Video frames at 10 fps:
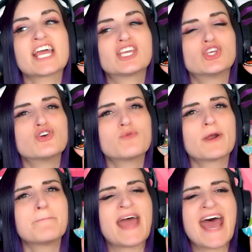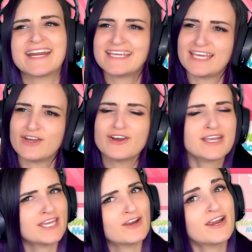like, you were bad here,
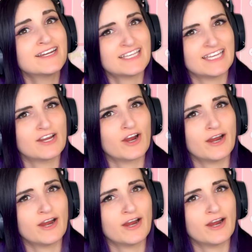here, and here.